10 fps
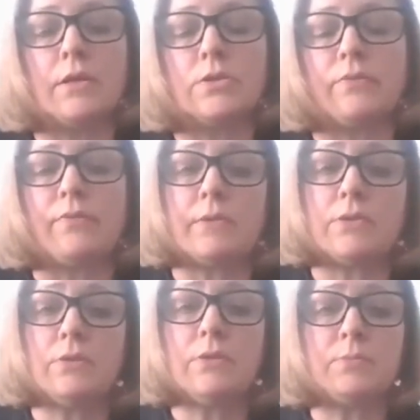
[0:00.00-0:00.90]
So from the
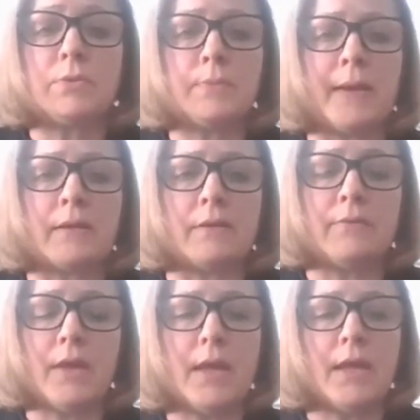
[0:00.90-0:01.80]
student's
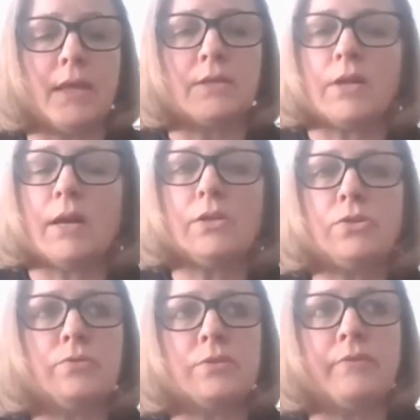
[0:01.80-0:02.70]
perspective, it's not an
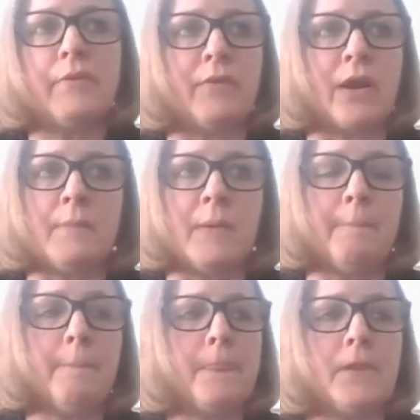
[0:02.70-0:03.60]
intrusive
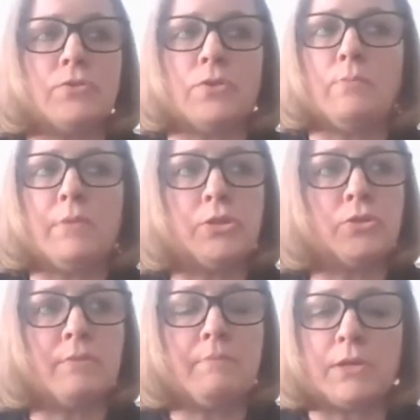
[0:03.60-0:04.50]
environment. There's no
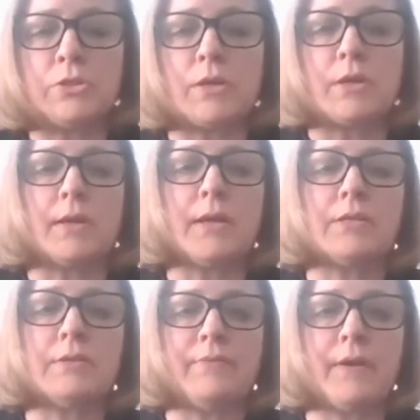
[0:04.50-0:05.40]
picture-in-picture.
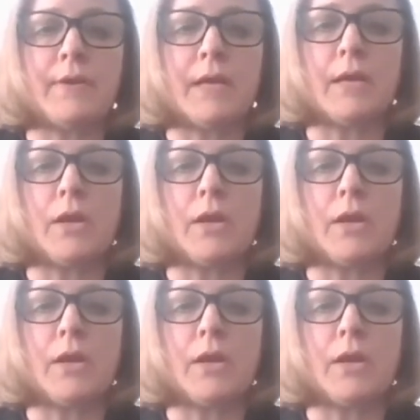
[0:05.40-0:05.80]
It's a very